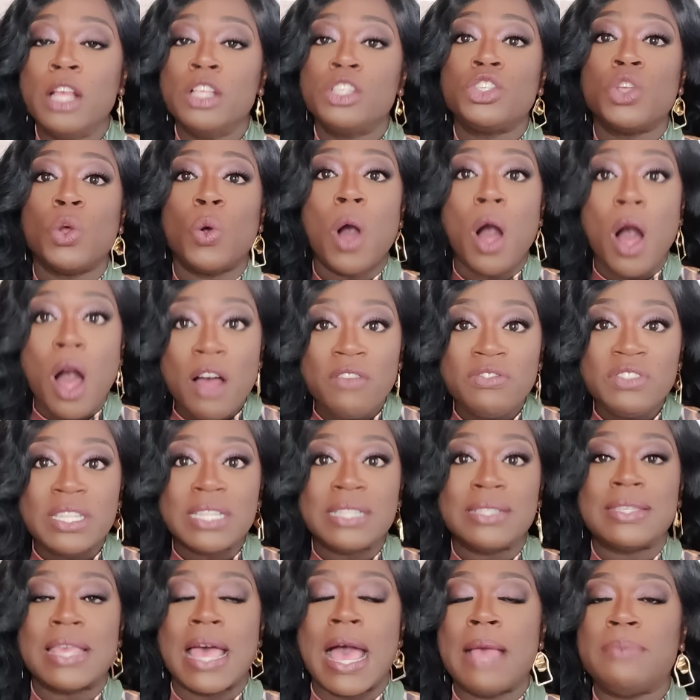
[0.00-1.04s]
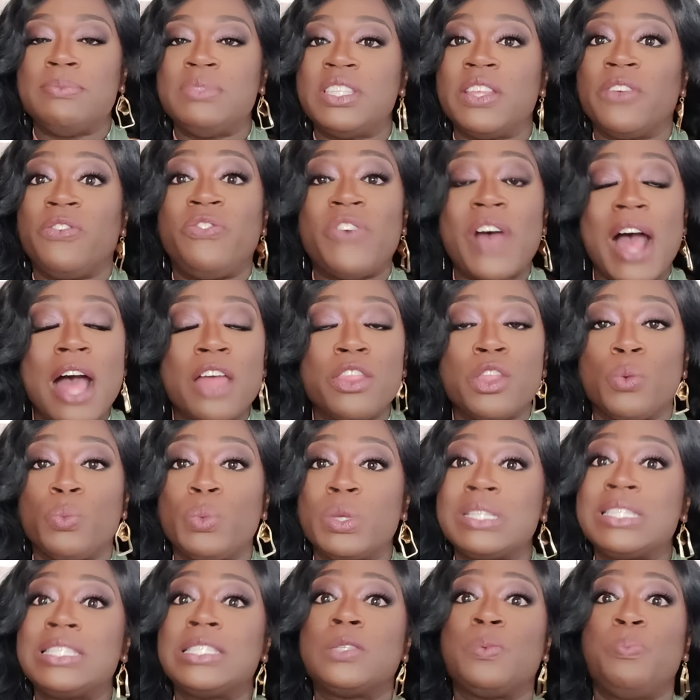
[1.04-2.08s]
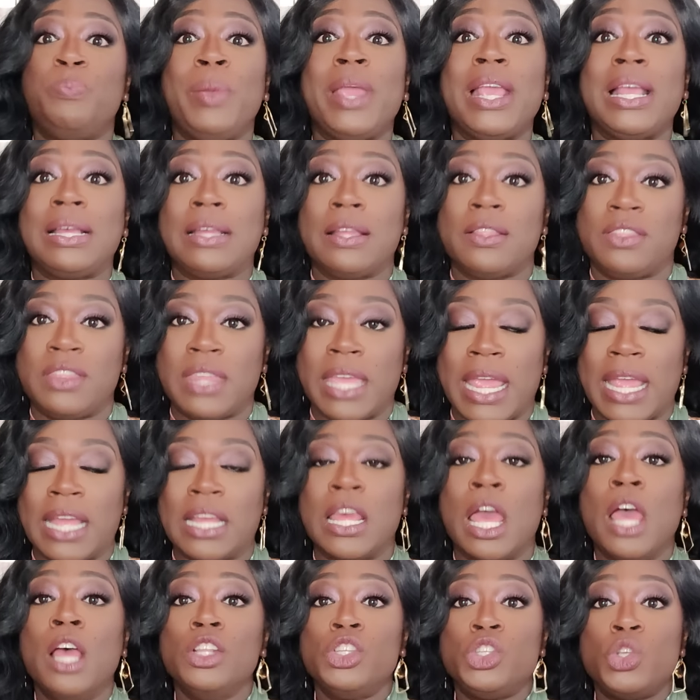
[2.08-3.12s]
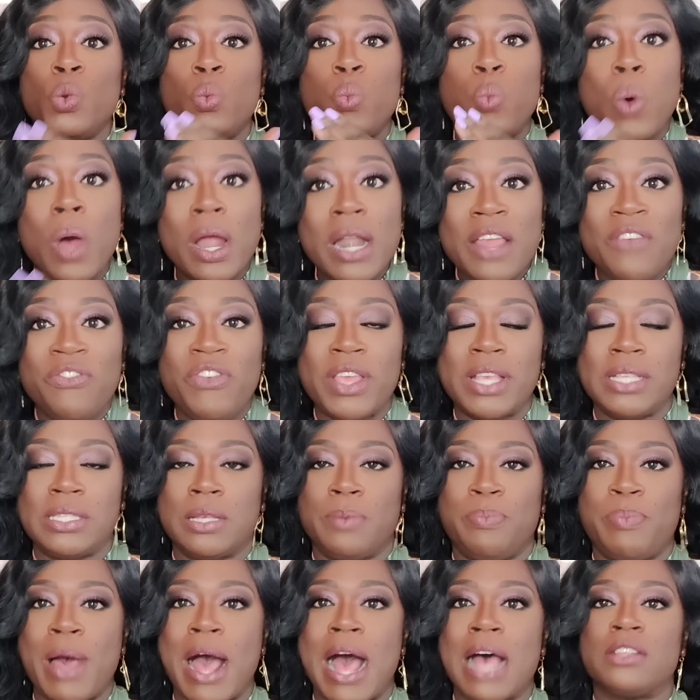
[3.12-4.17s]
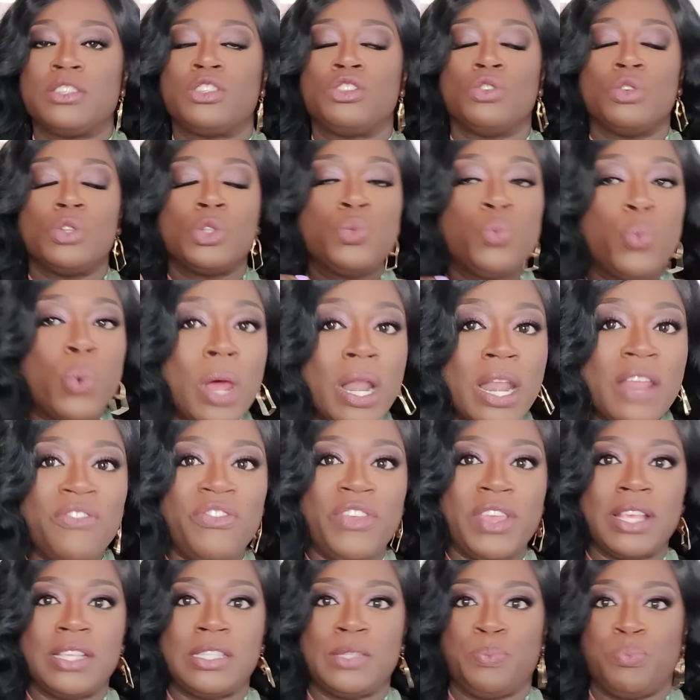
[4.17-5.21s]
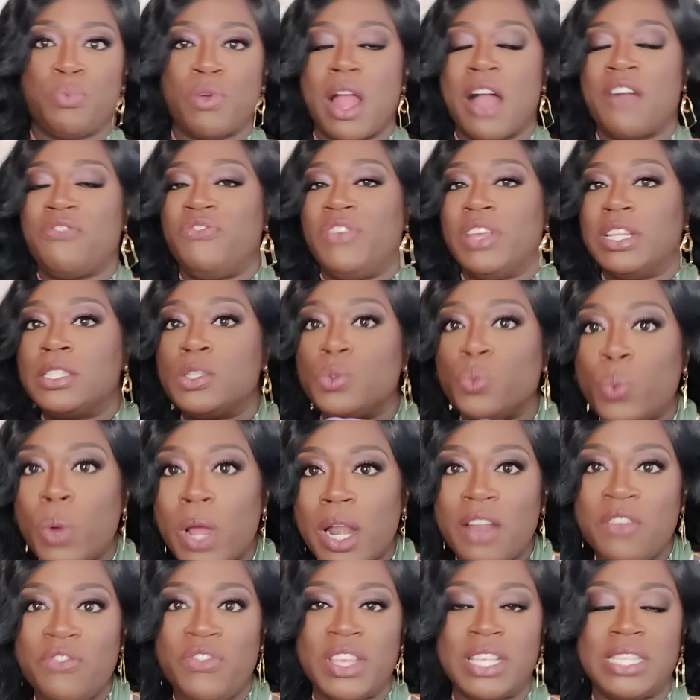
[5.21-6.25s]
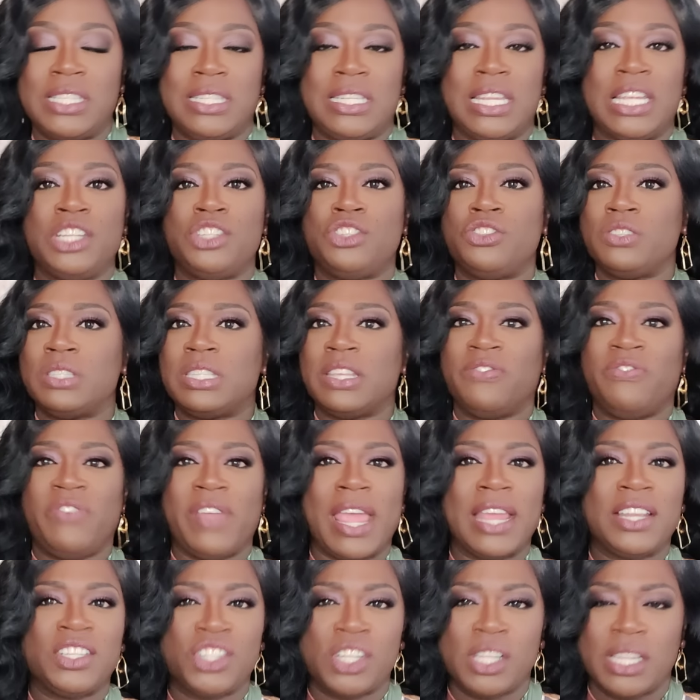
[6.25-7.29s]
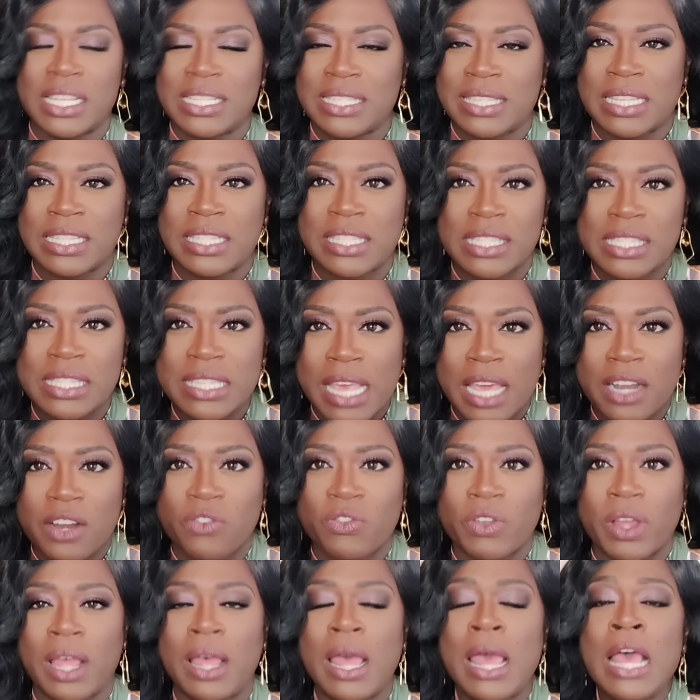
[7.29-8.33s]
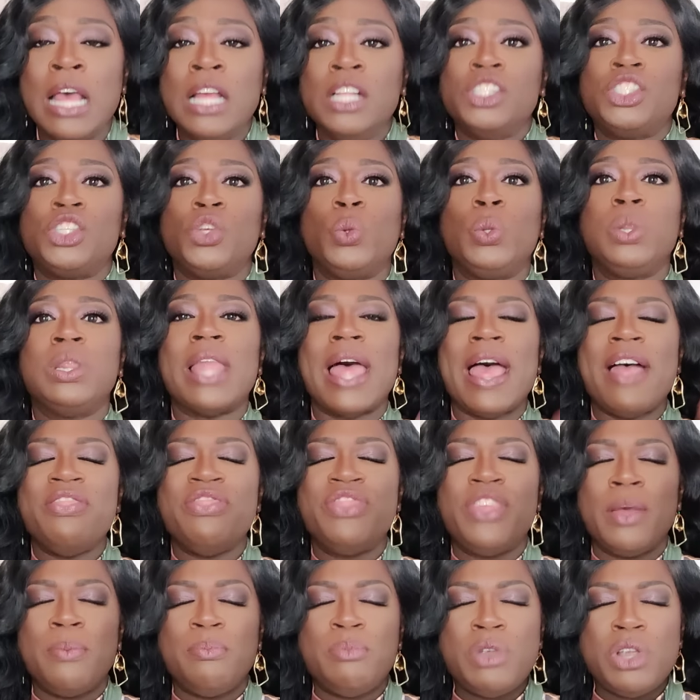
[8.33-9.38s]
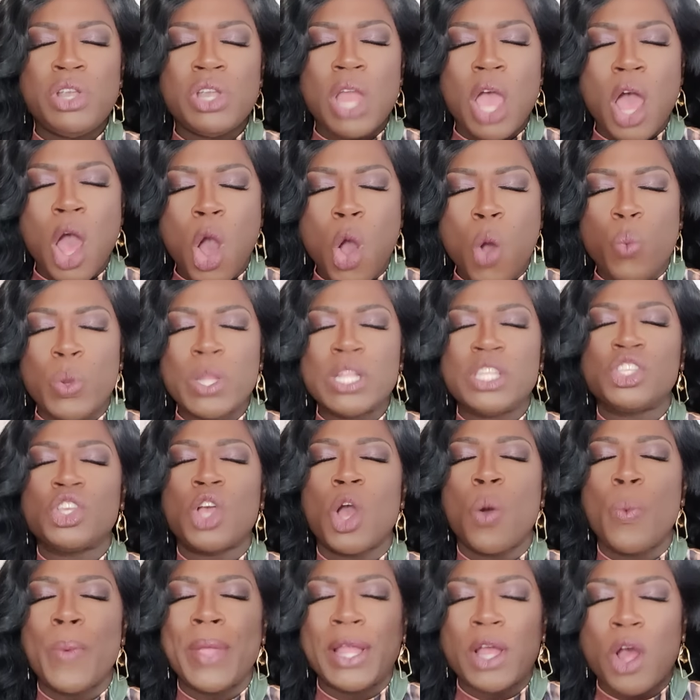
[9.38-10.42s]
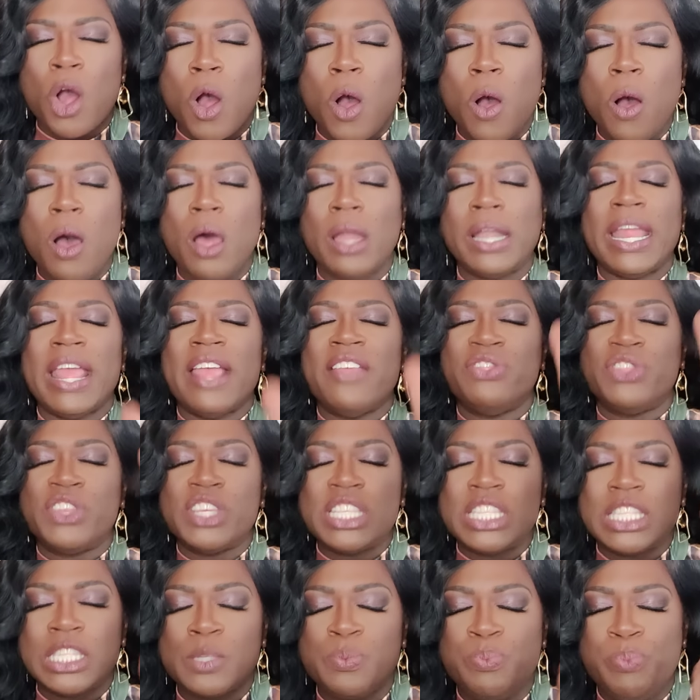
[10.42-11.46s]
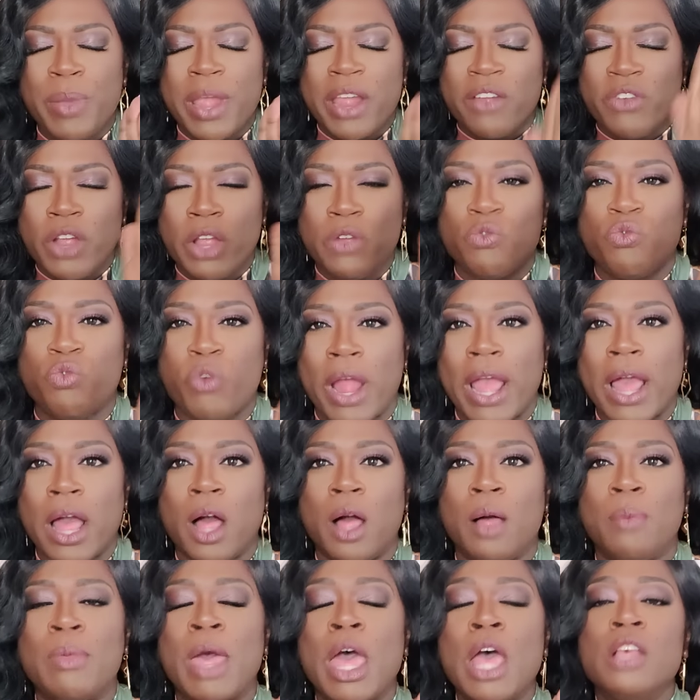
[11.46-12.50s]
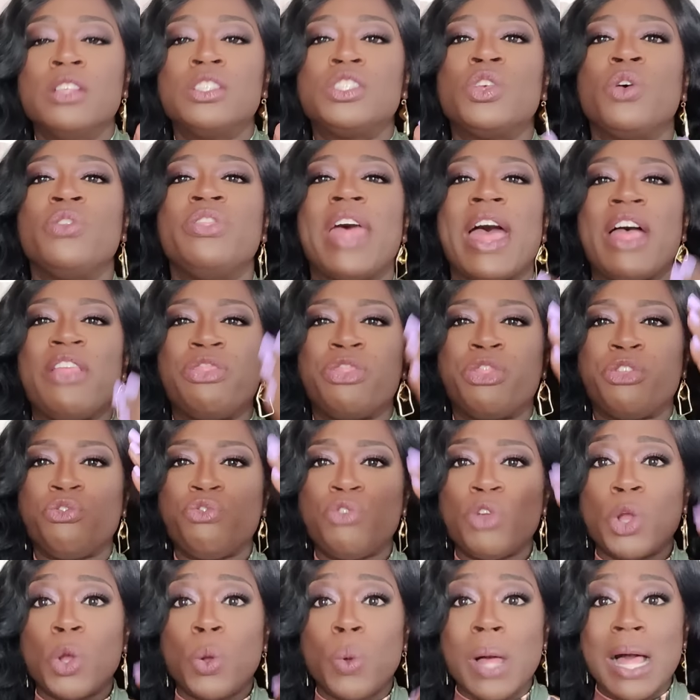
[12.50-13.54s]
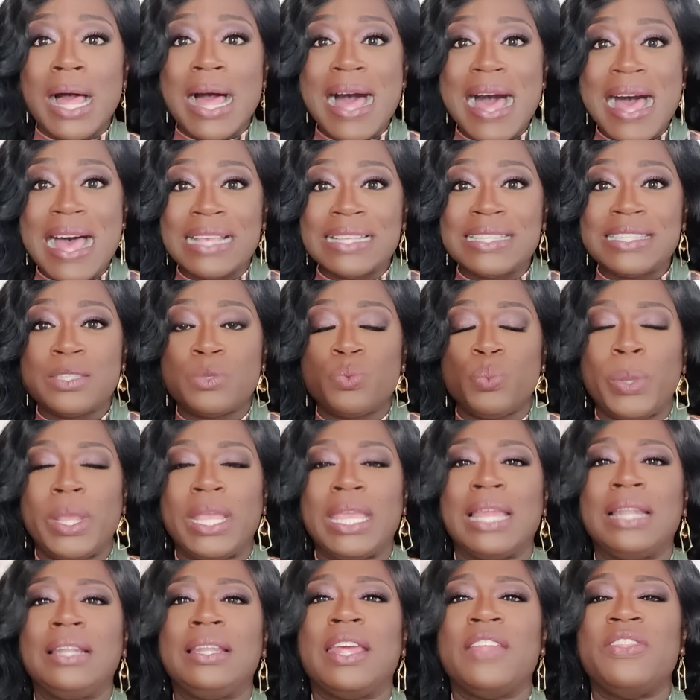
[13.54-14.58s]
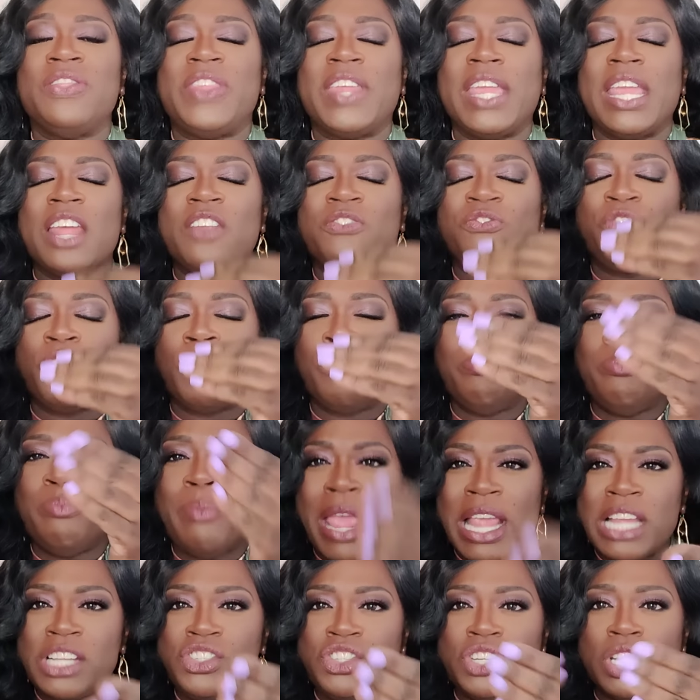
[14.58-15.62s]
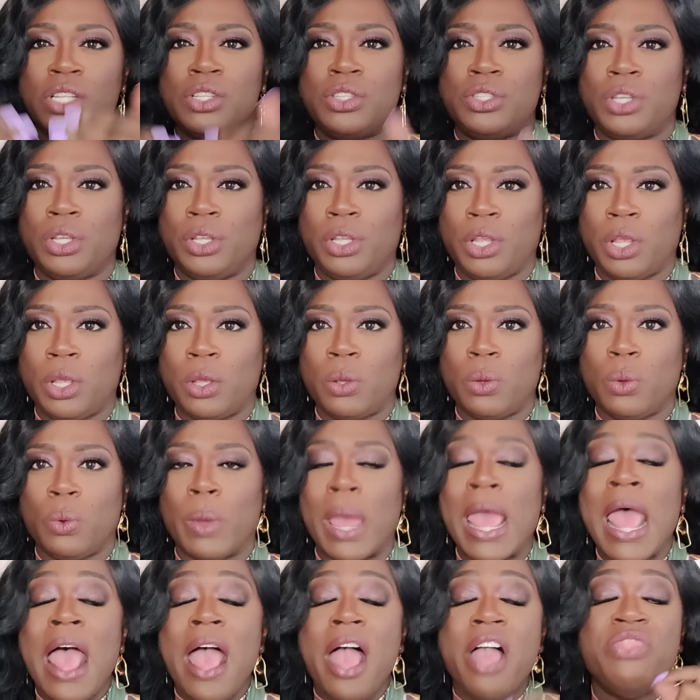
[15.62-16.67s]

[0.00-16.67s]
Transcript: So oftentimes the Father will speak a thing to one of his apostles, one of his prophets, one of his teachers, evangelists, etc etc., to let them know what's going on in the spirit realm so that through us we can get the information to you.